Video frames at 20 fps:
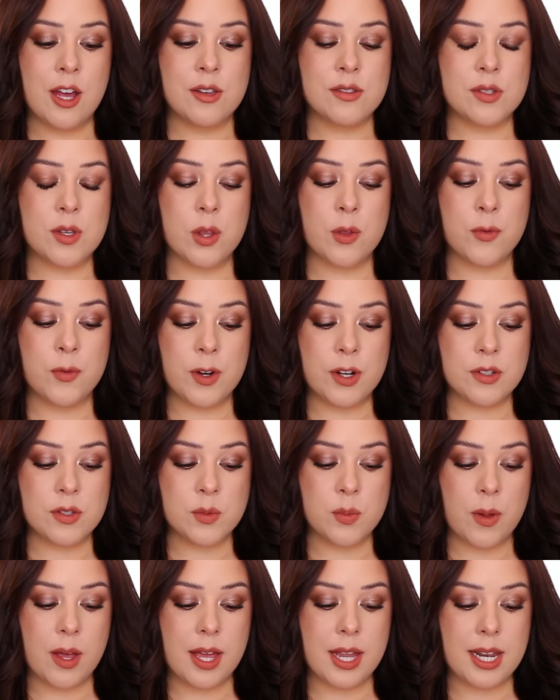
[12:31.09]
So the
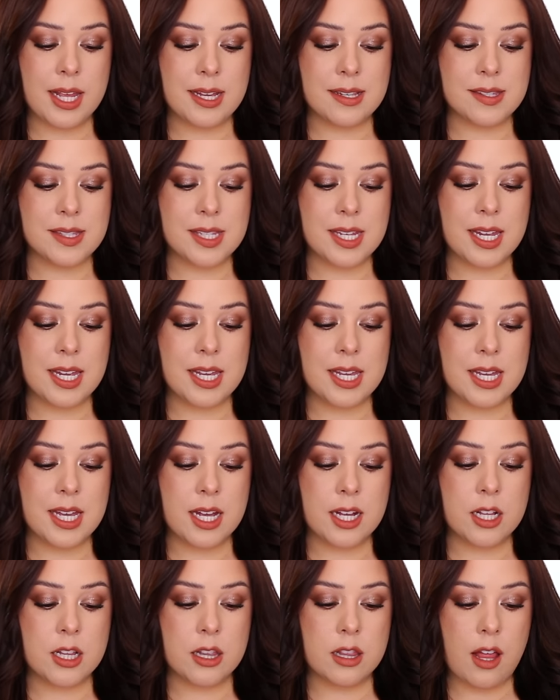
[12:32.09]
first one is the
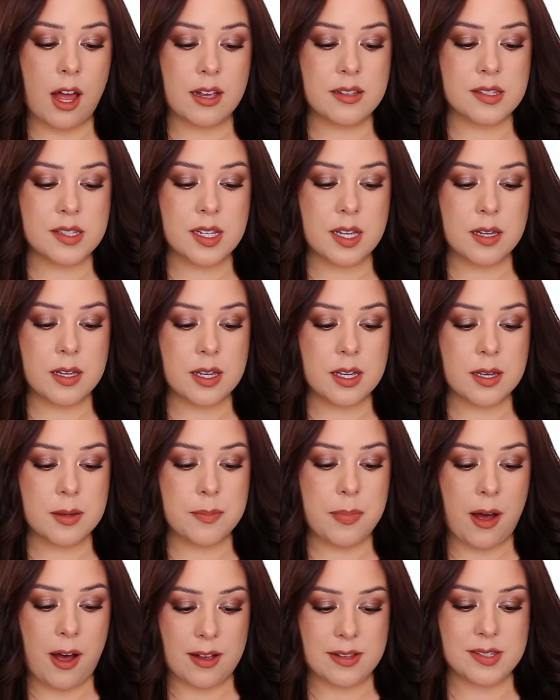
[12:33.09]
Glossy
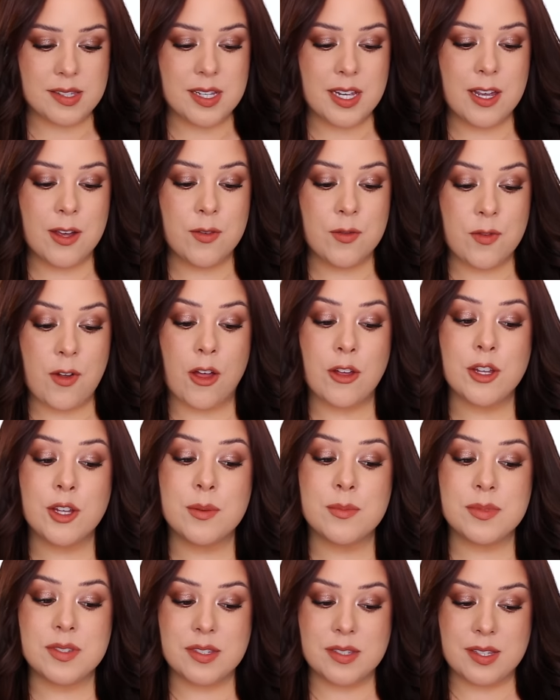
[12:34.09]
Posse
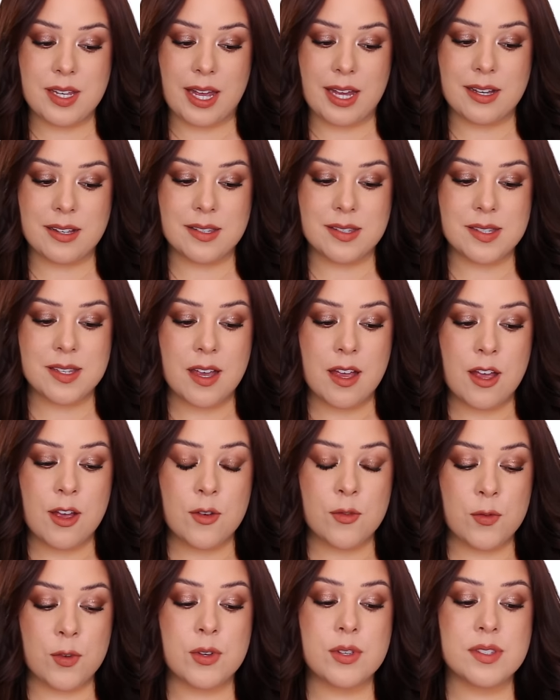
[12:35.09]
Volume 6
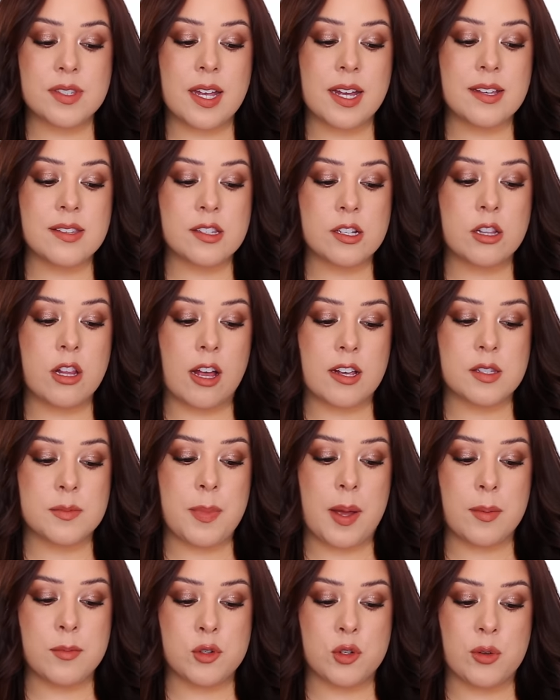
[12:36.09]
full size gloss
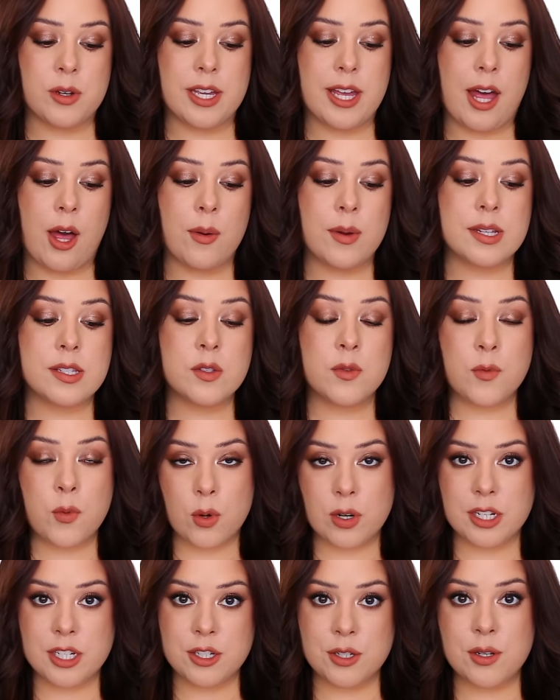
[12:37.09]
bomb trio. It's
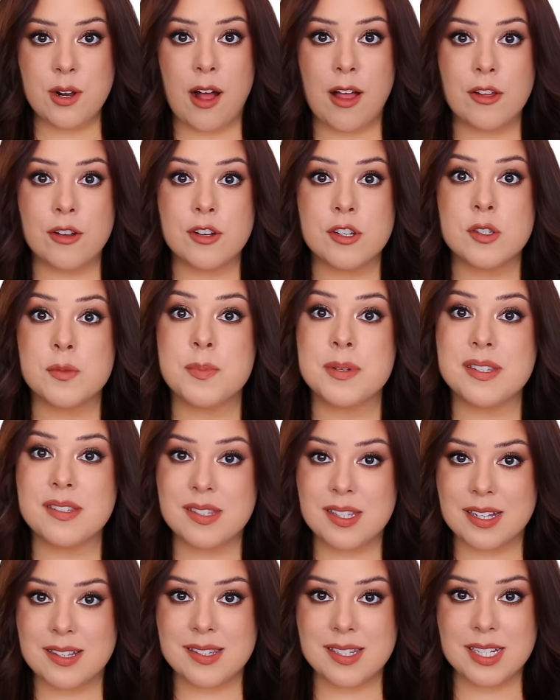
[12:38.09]
$42, but
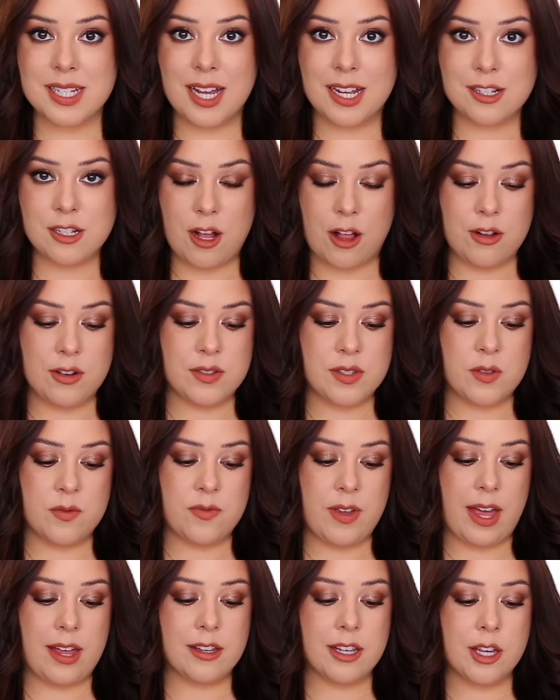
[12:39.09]
$69 in
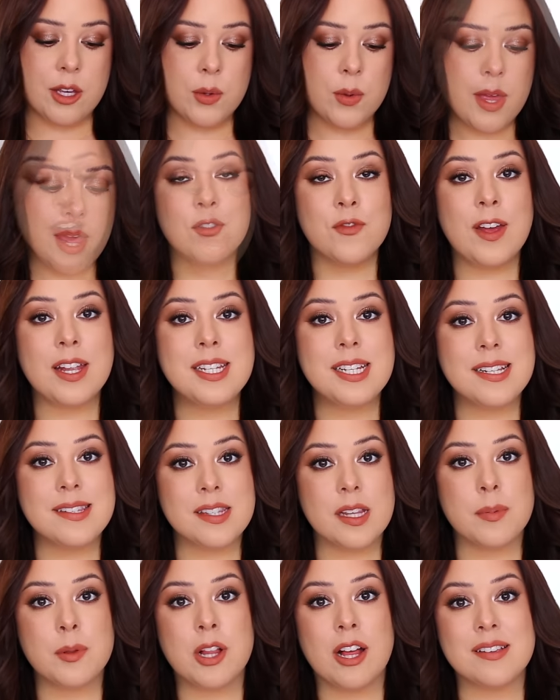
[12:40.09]
value. Fenty's
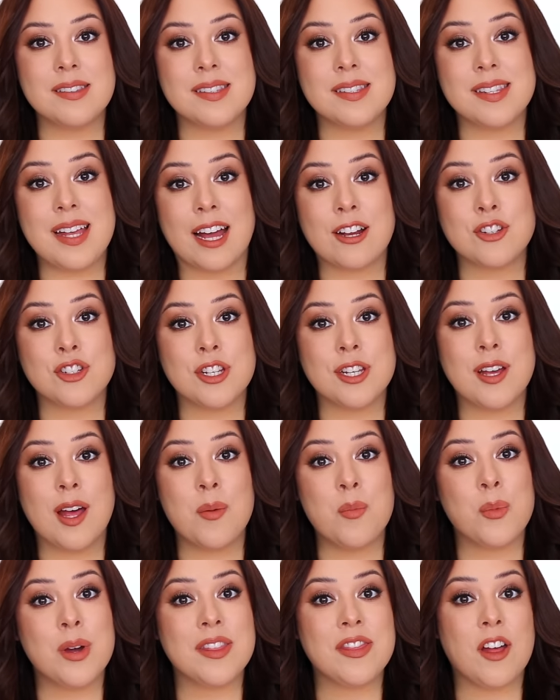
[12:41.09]
lip glosses actually
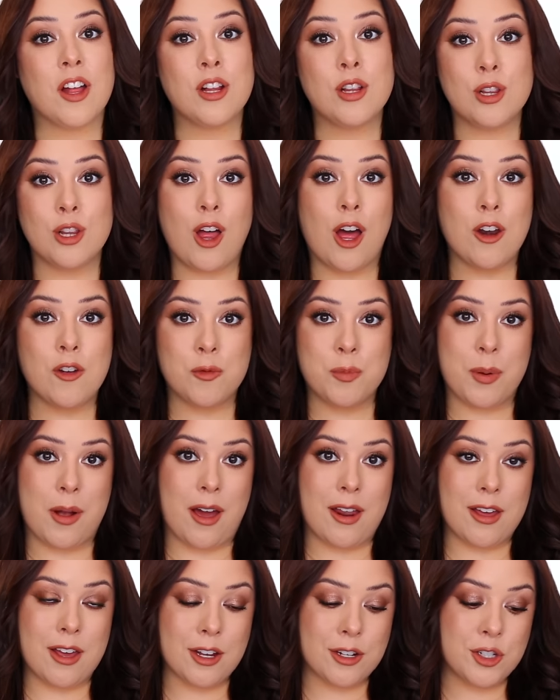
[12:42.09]
come with a lot of
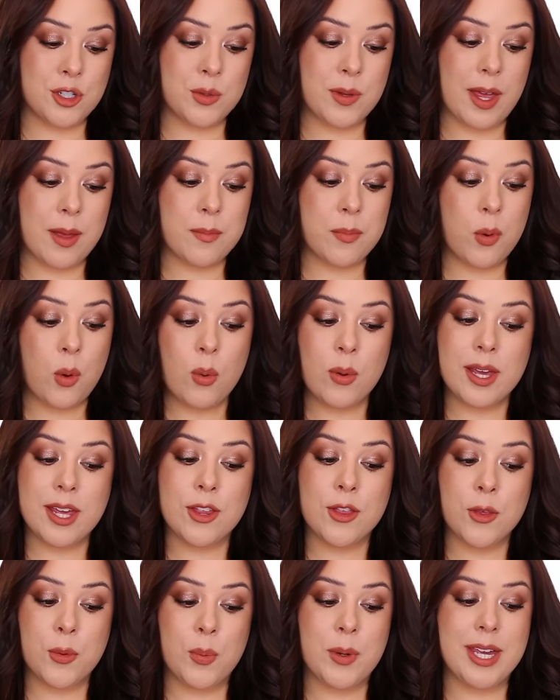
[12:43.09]
product. You get
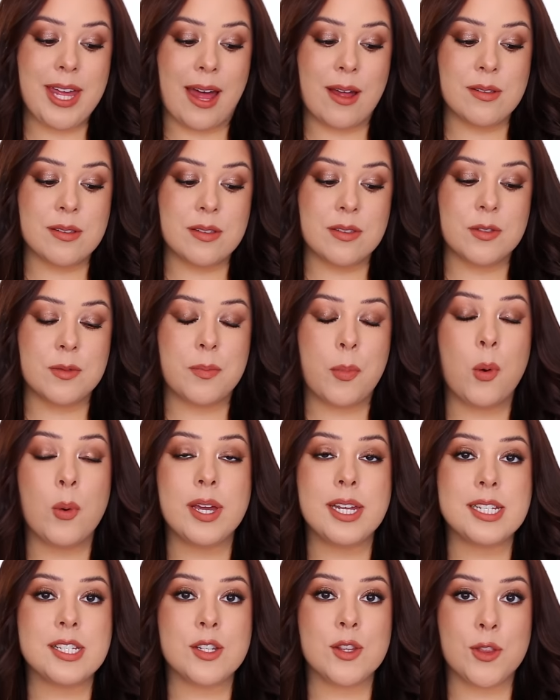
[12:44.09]
0.3 ounce
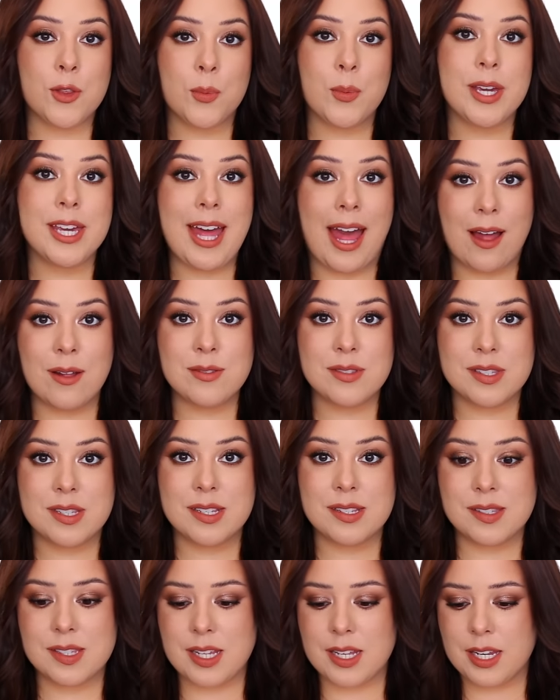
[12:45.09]
0.3
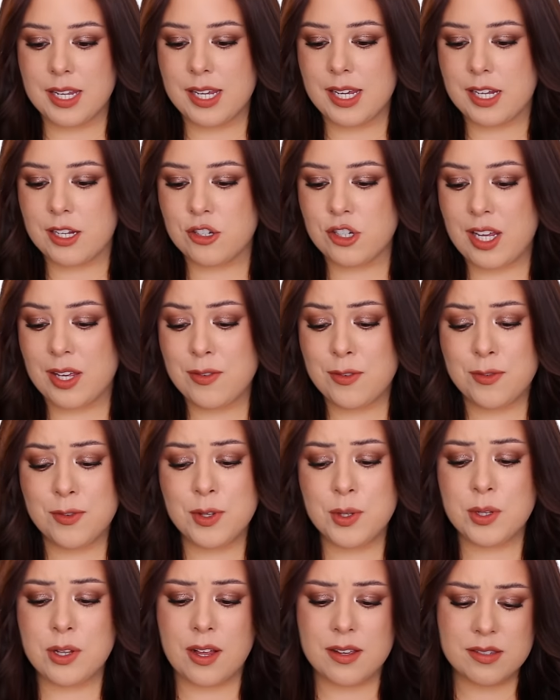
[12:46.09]
ounces in each. I have a
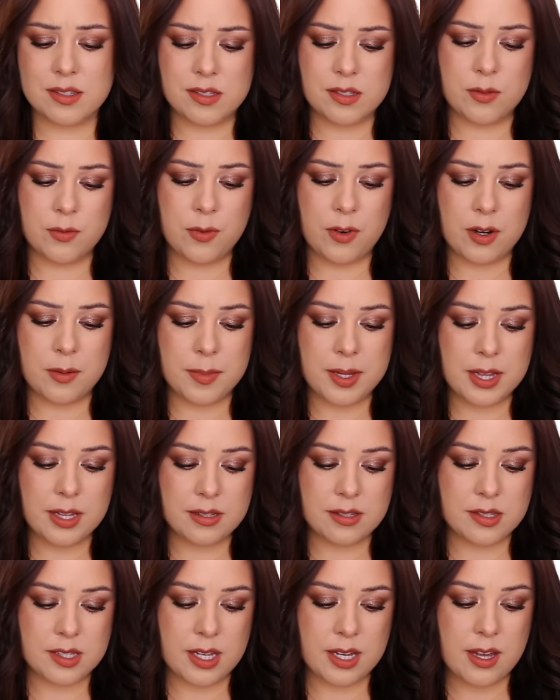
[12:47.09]
few glasses in front of me.
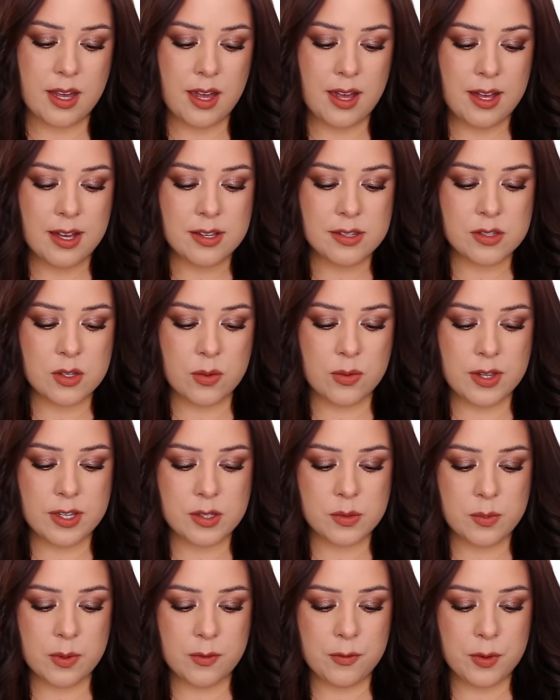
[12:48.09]
Let's see. So
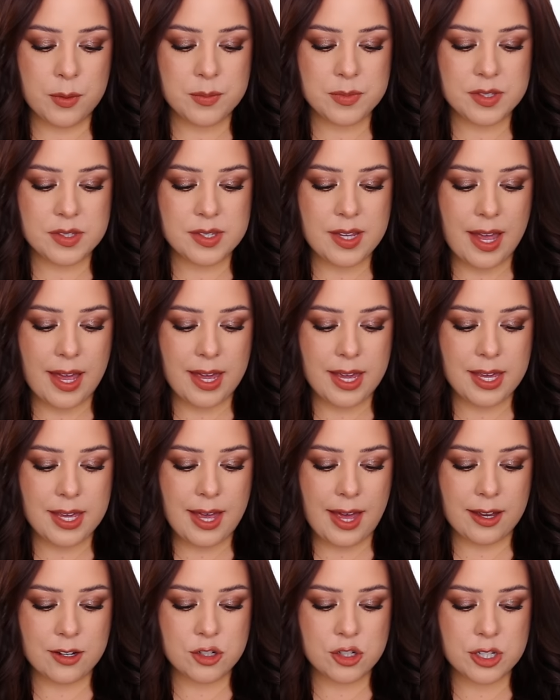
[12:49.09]
this one from Saie
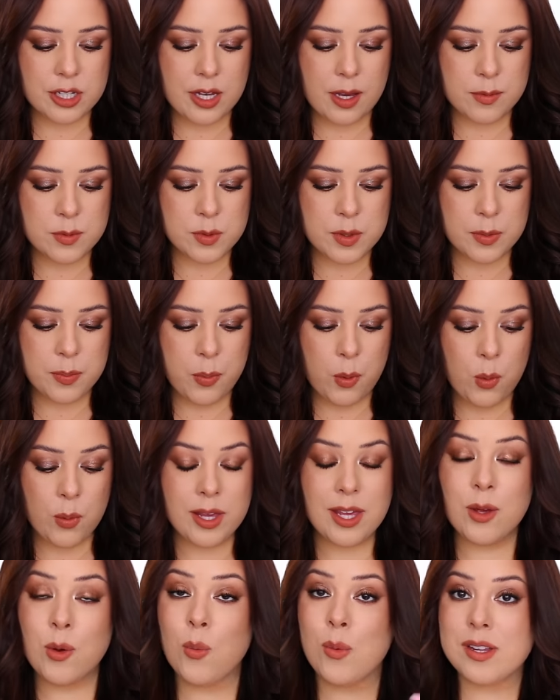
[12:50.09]
actually comes with
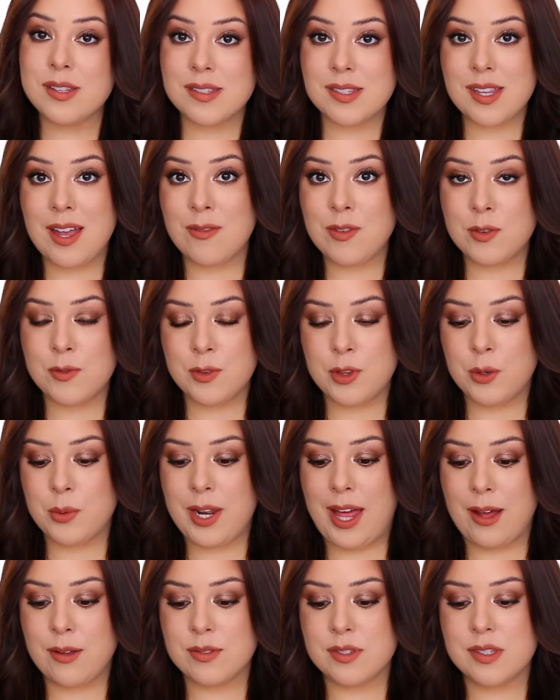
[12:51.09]
0.17
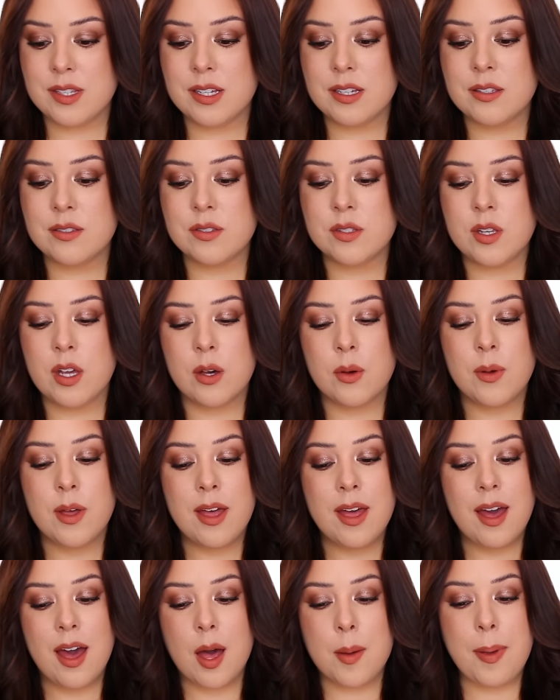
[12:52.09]
fluid ounces. So
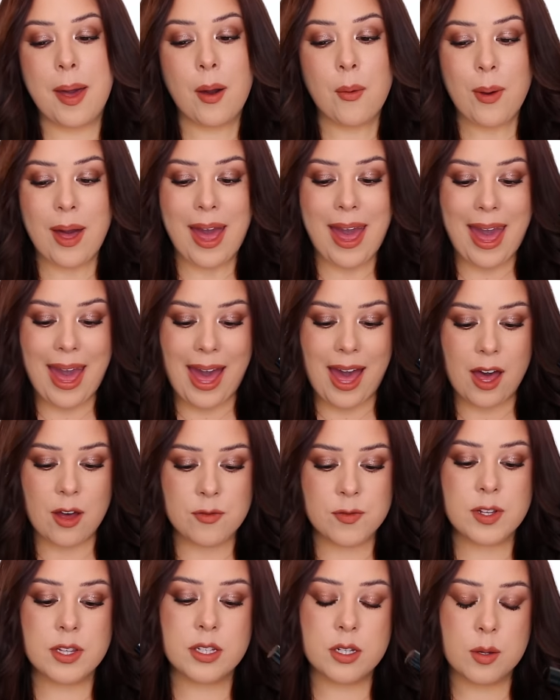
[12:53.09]
about
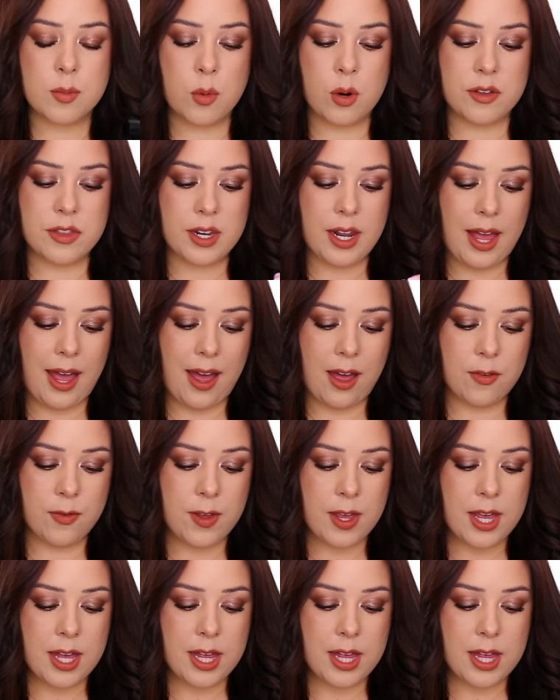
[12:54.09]
half, a little more than half.